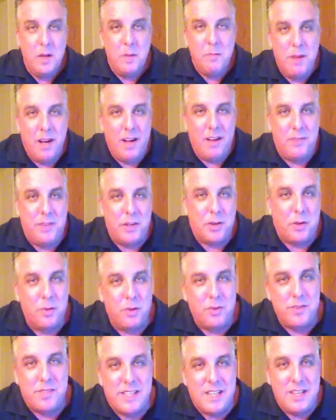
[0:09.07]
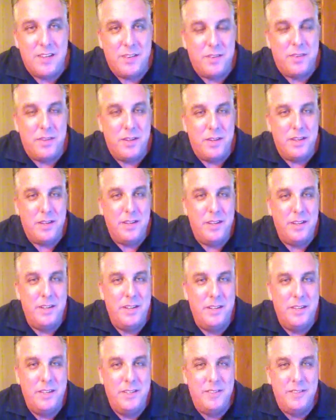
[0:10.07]
About the girl scene or the
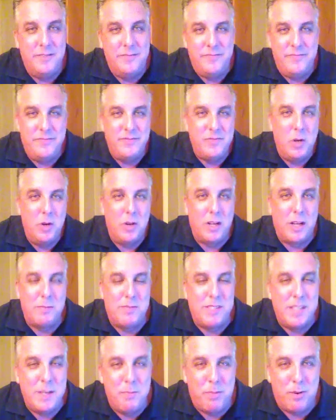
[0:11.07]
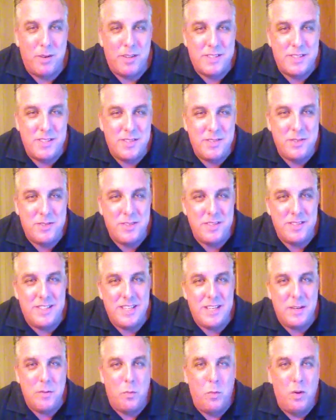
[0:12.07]
hookup scene, prostitution
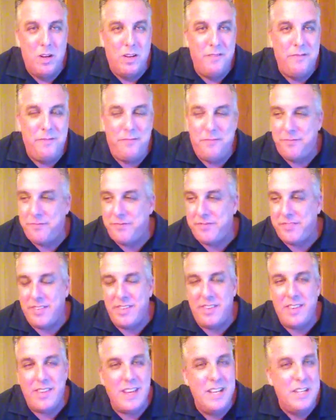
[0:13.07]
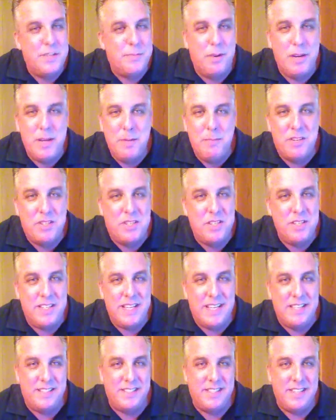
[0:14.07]
scene. Well, it's pretty much a
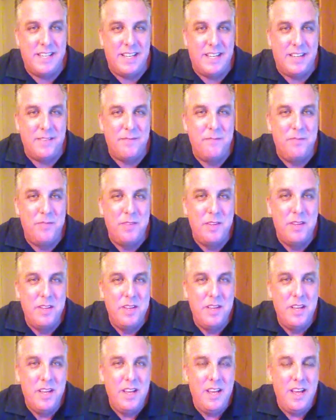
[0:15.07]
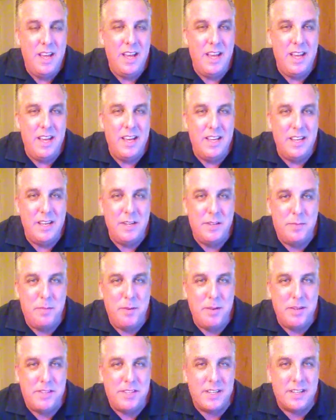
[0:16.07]
dead scene. And it
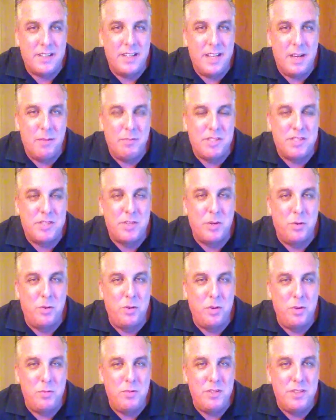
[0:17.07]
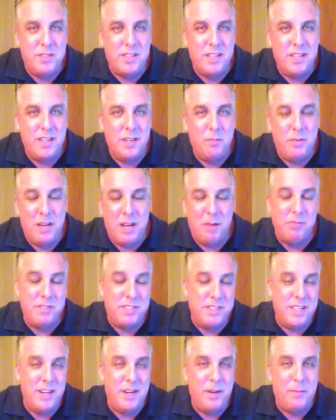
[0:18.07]
basically, I was told it was, when I
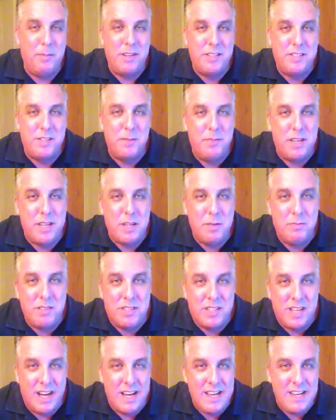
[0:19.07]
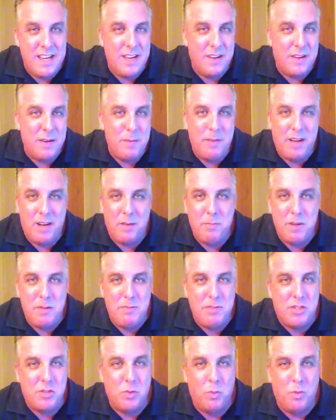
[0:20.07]
was there by somebody, it would die down about
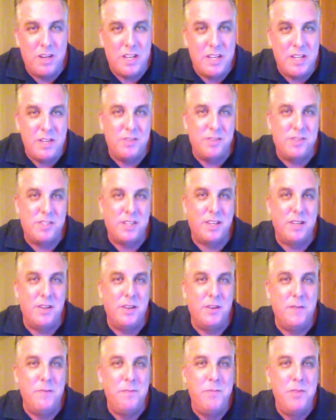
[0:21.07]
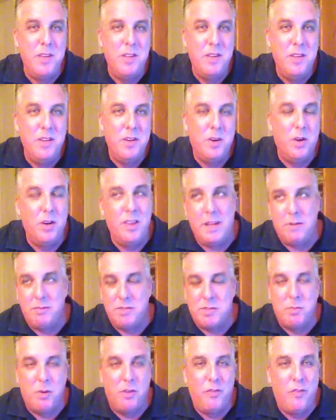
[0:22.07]
maybe 20 years ago. Or that
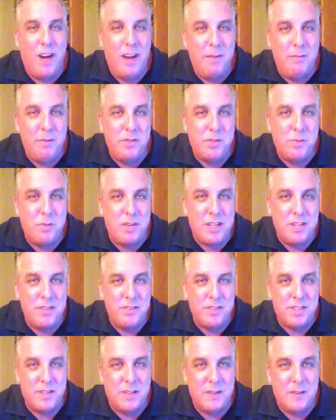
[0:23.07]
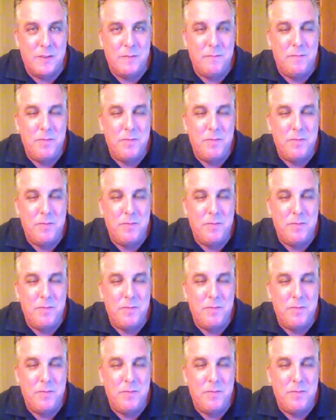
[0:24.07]
was more vibrant 20 years ago.